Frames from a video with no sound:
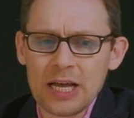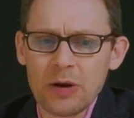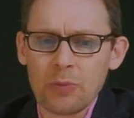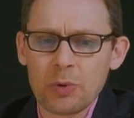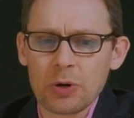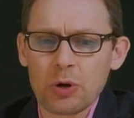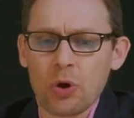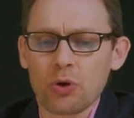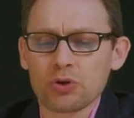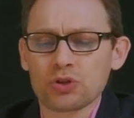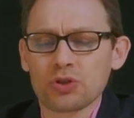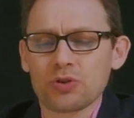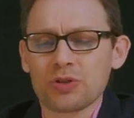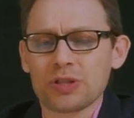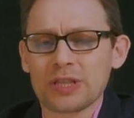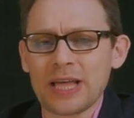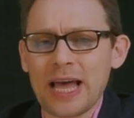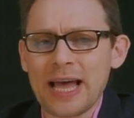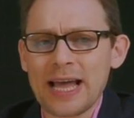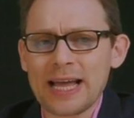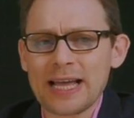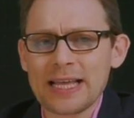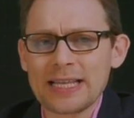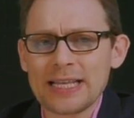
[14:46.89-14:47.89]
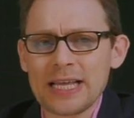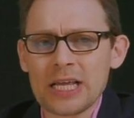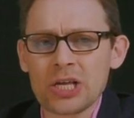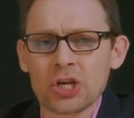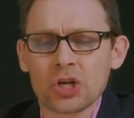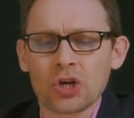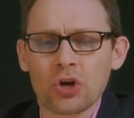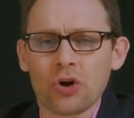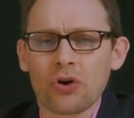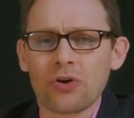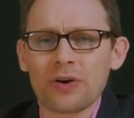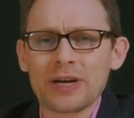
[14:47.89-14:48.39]
we're also then
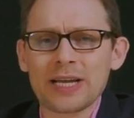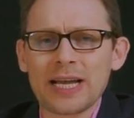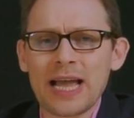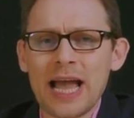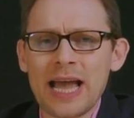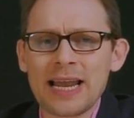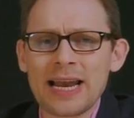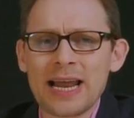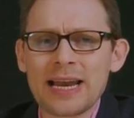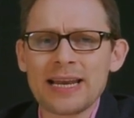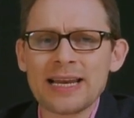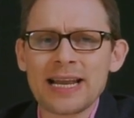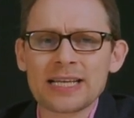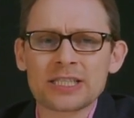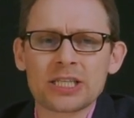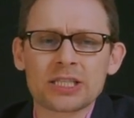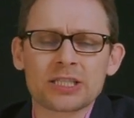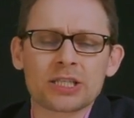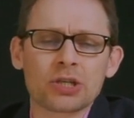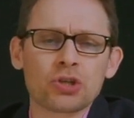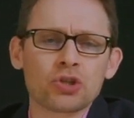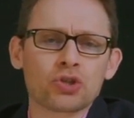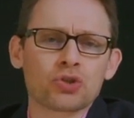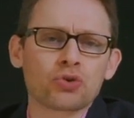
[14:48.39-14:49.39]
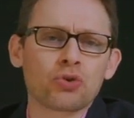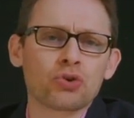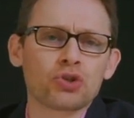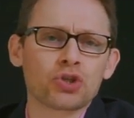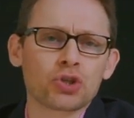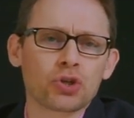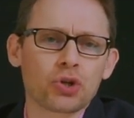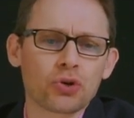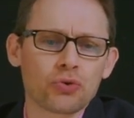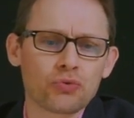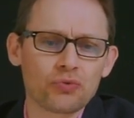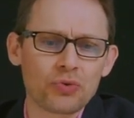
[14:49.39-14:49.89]
incurring an unnecessary
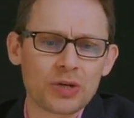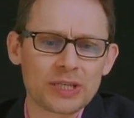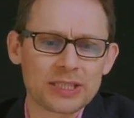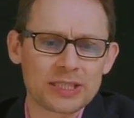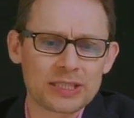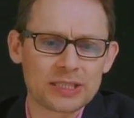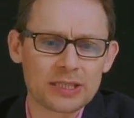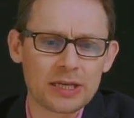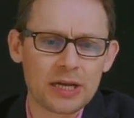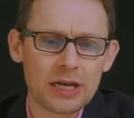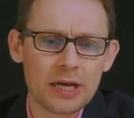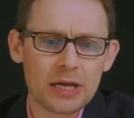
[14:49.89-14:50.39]
surgical risk